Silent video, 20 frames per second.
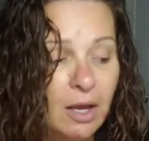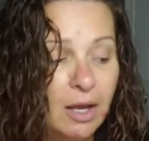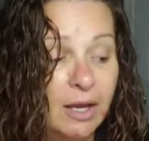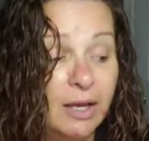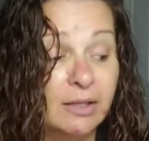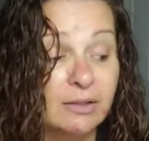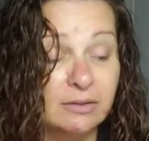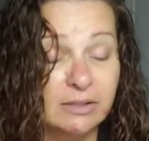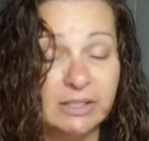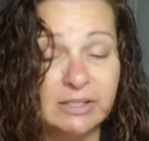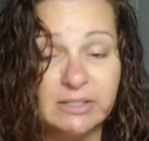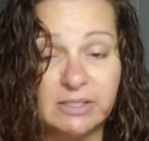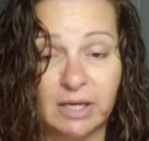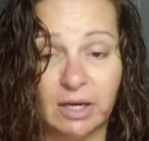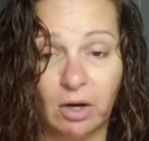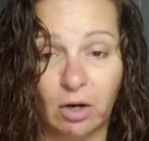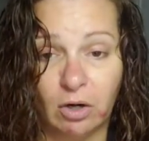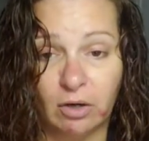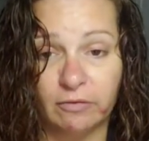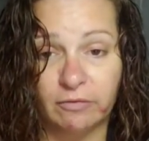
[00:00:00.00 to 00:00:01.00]
At least they
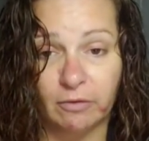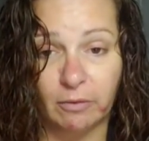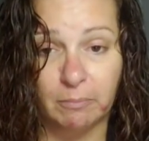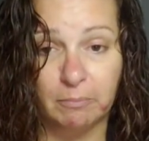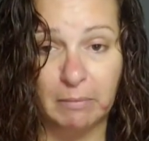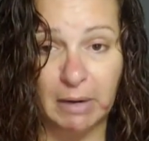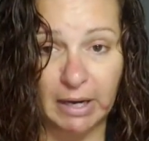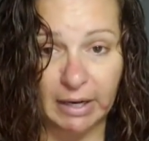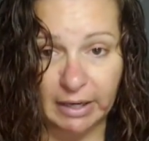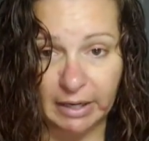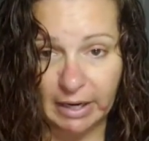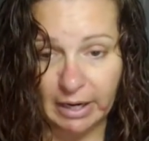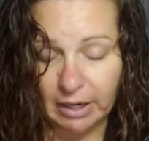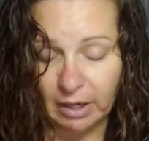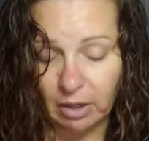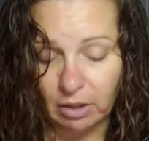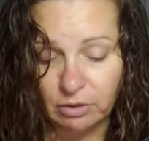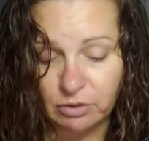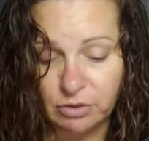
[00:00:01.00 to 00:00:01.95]
are for my hair.